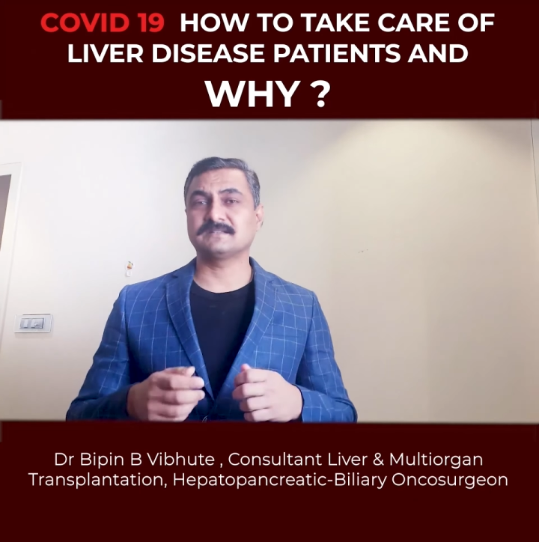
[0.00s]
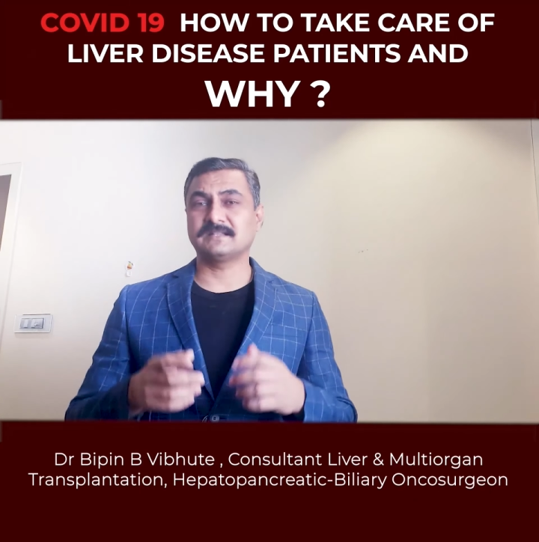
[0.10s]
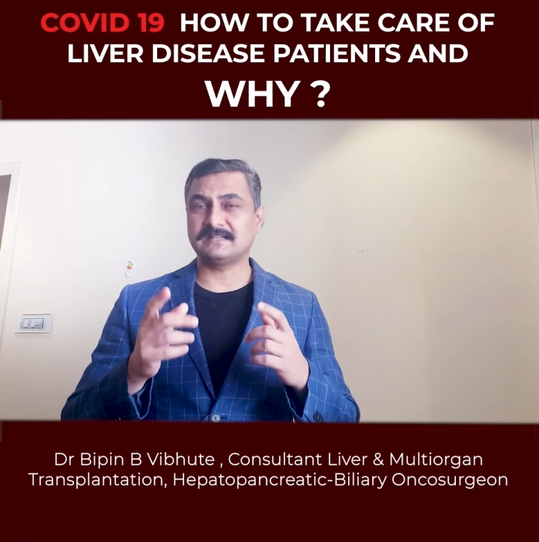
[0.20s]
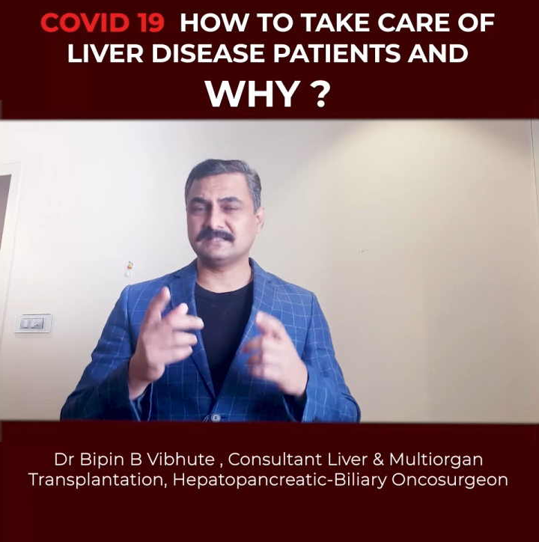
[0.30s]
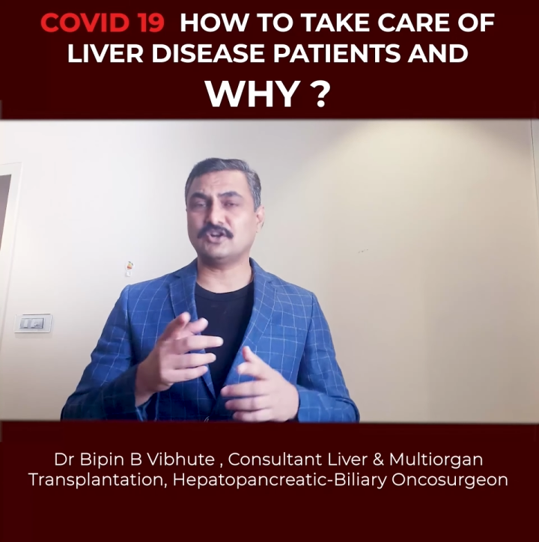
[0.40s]

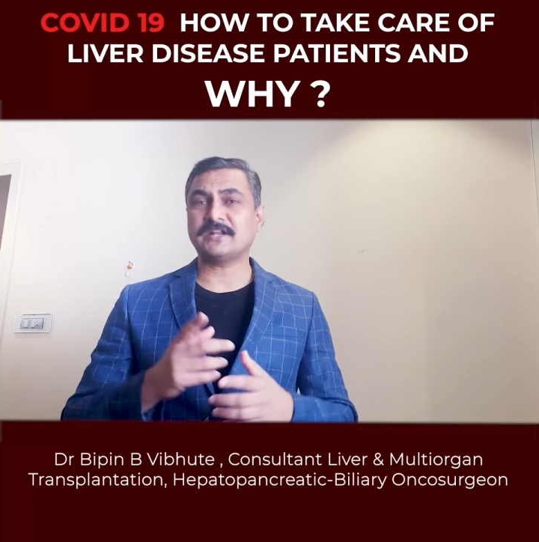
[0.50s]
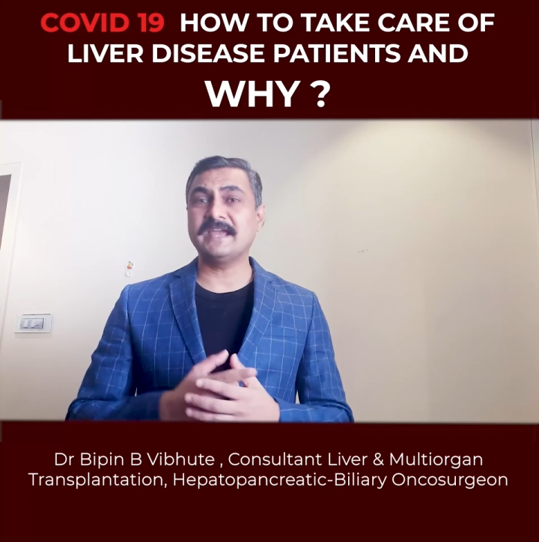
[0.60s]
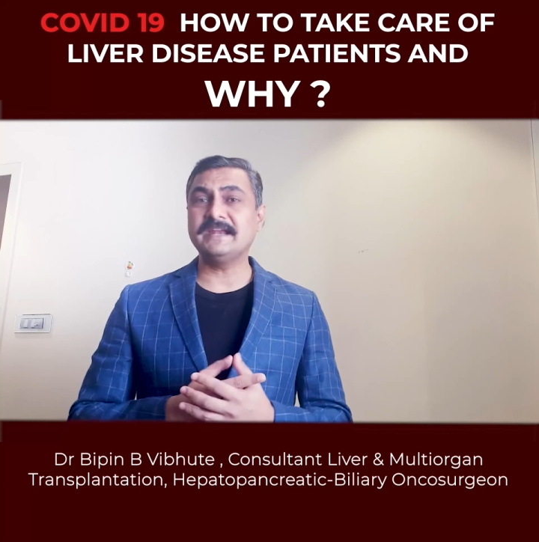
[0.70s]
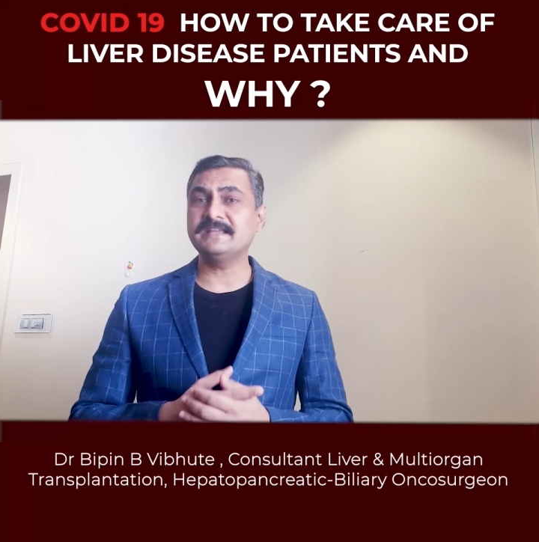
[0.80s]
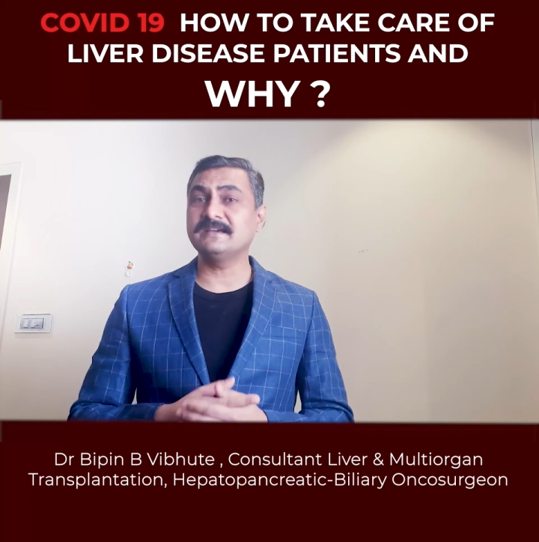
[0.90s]
That is not
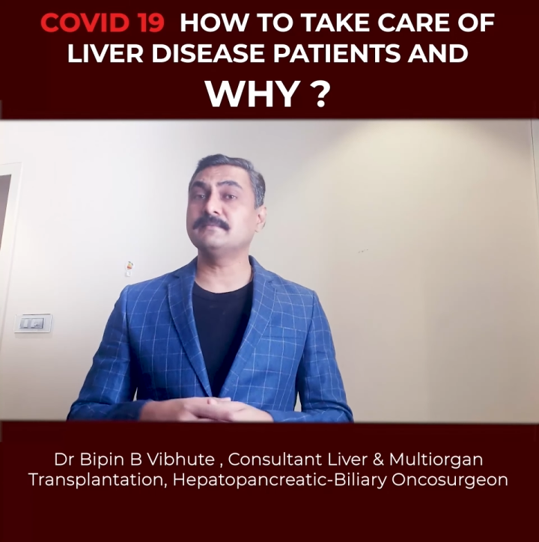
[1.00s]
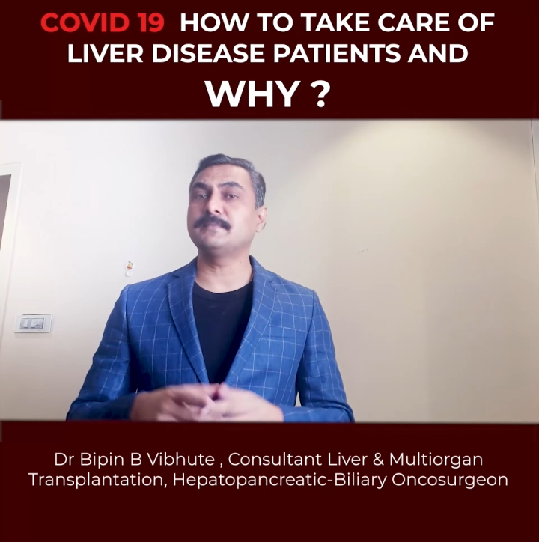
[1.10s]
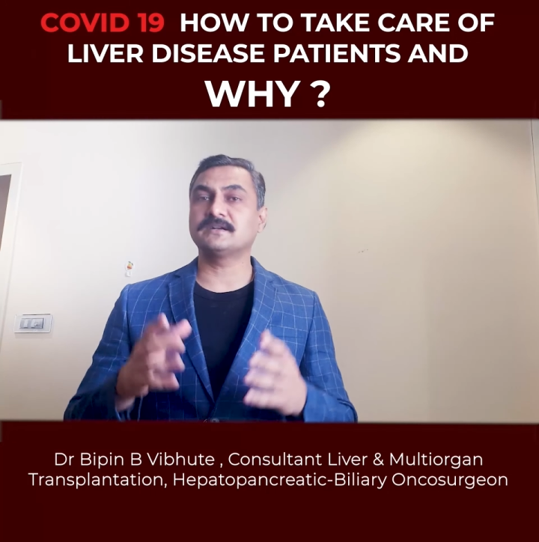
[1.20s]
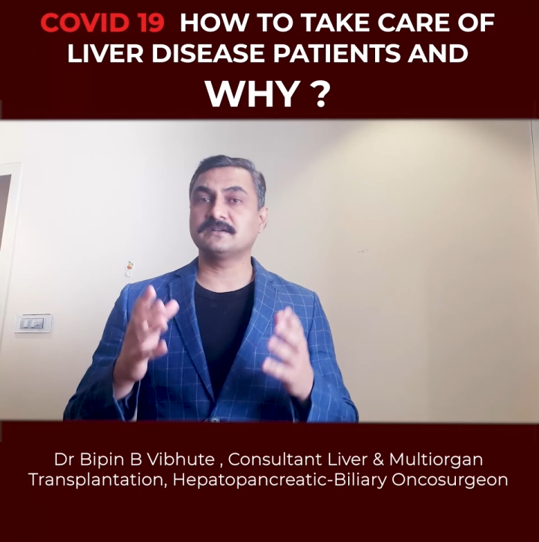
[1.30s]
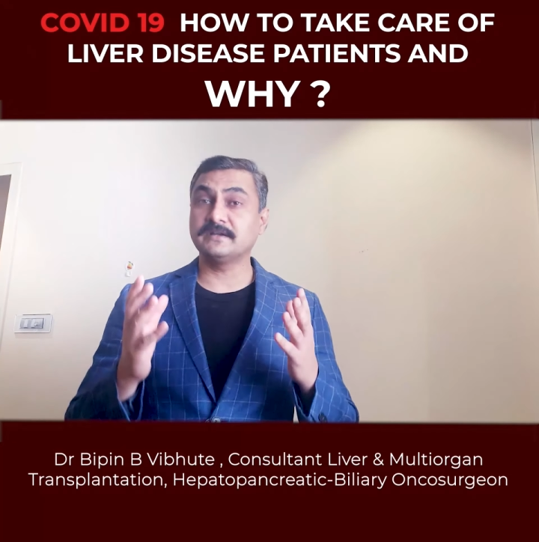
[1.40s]
ideal,
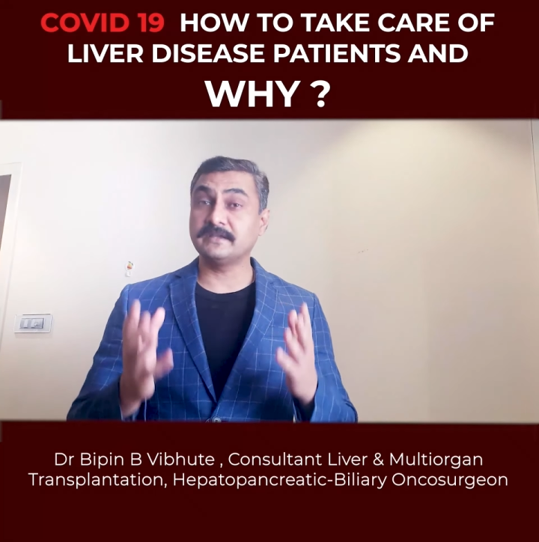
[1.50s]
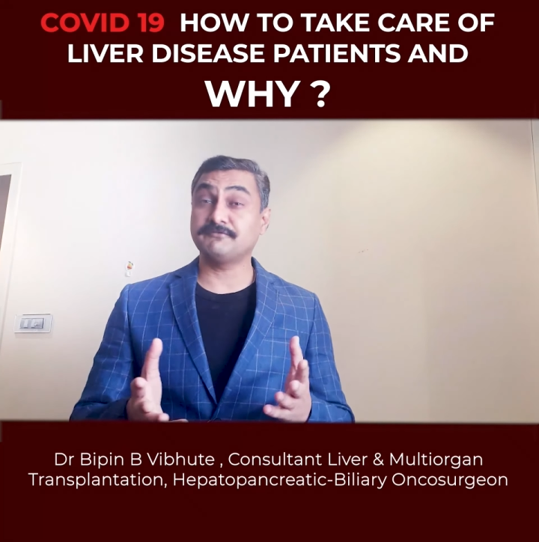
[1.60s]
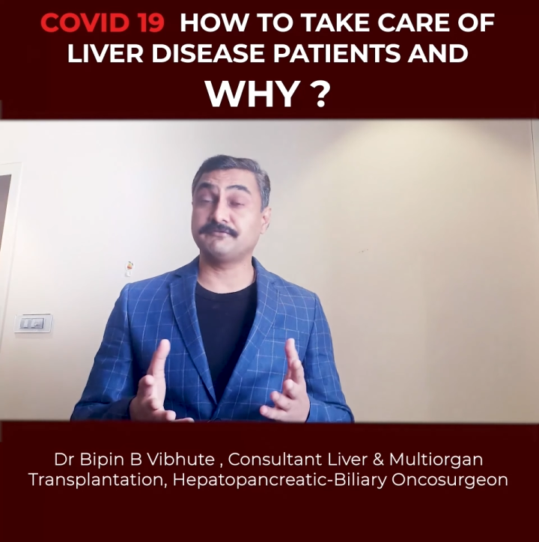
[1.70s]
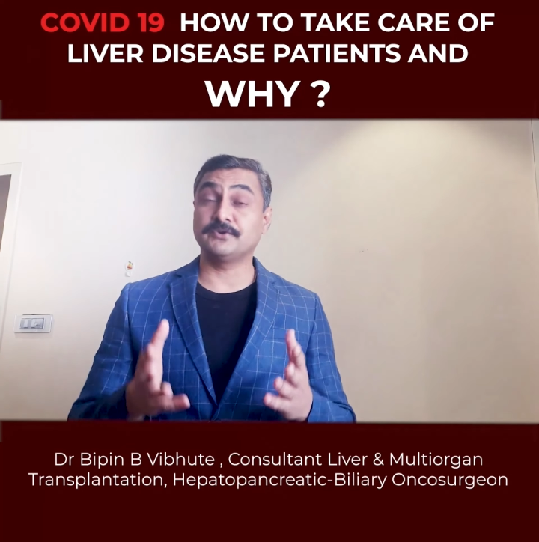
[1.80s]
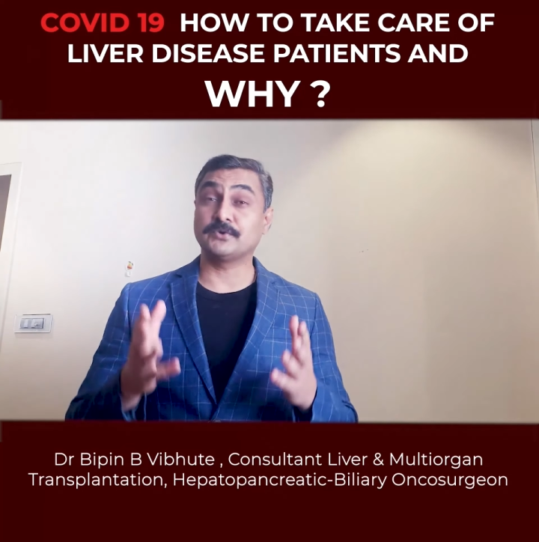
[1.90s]
but
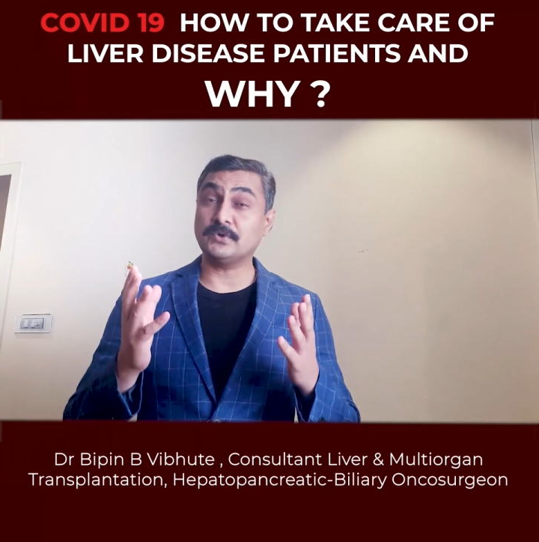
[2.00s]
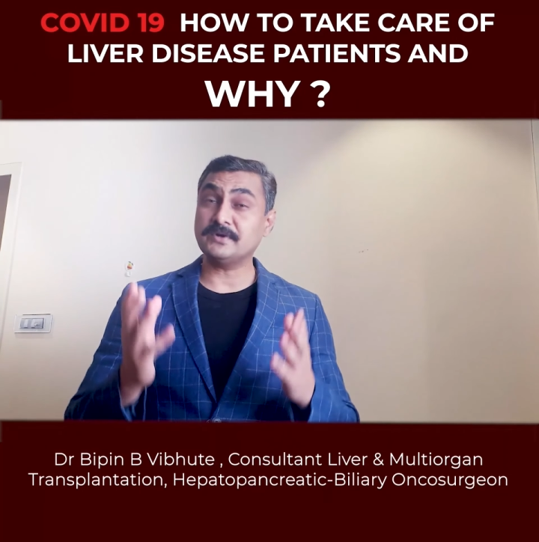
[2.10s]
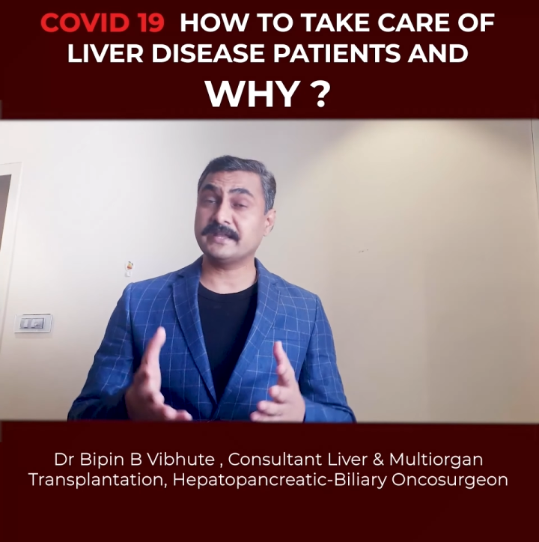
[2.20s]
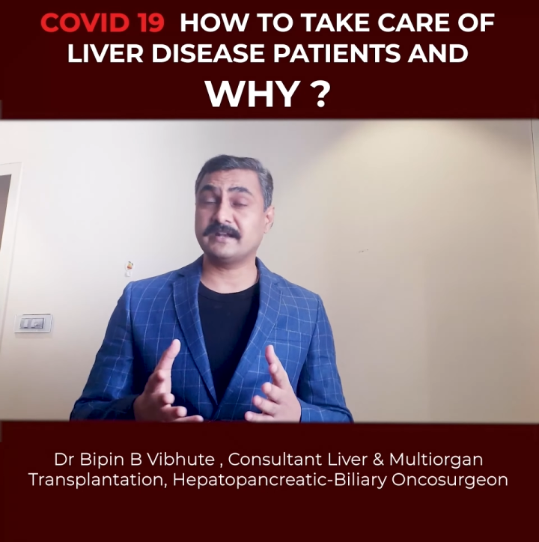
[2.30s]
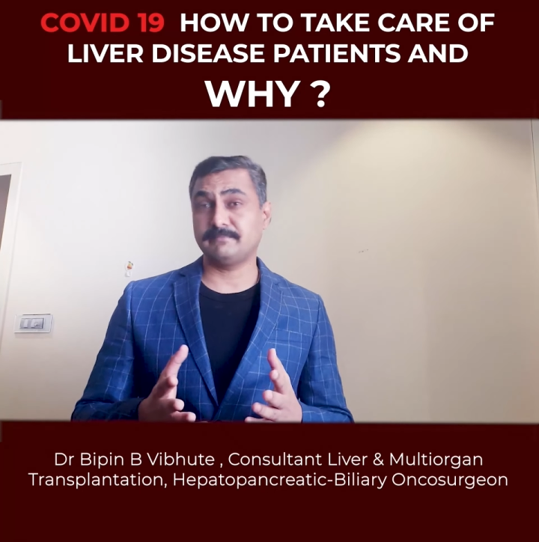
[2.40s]
if you
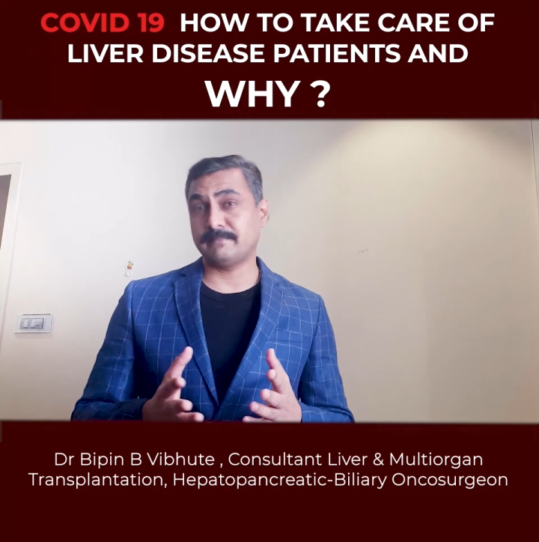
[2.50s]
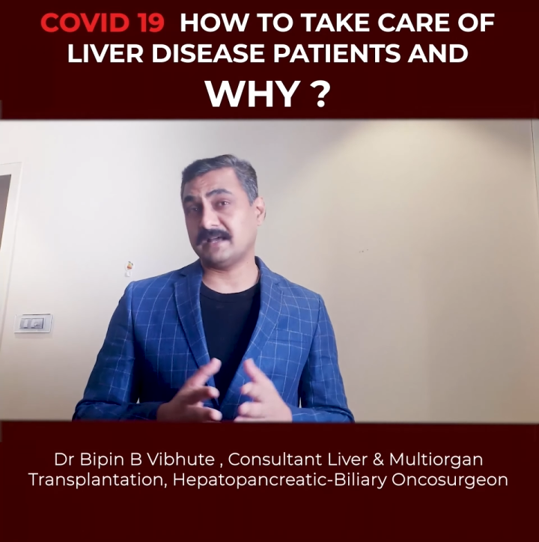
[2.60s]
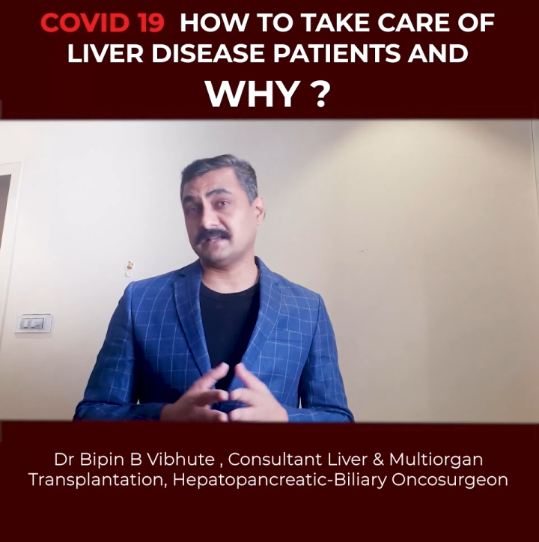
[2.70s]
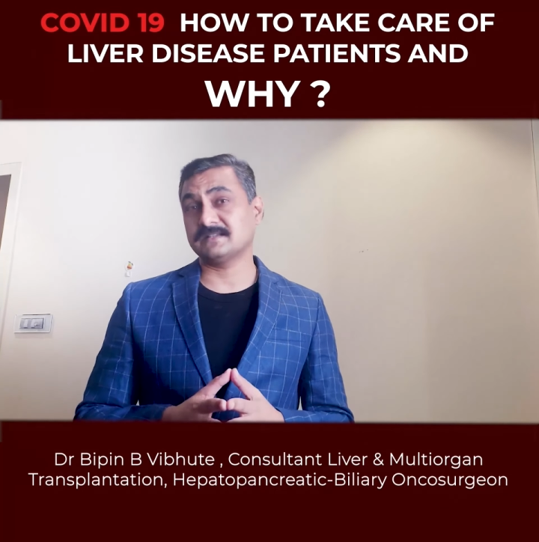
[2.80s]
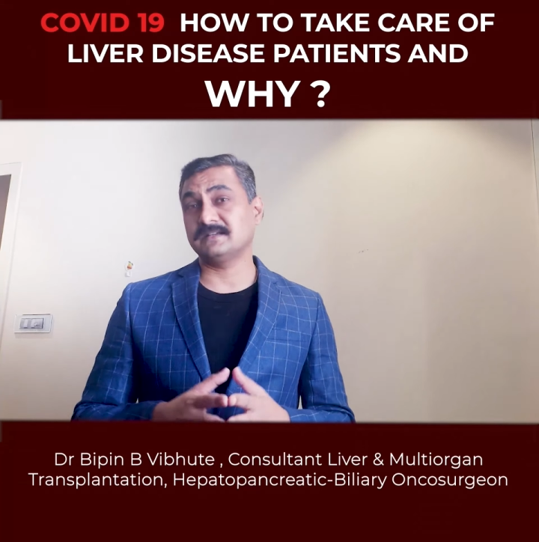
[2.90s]
don't get mask,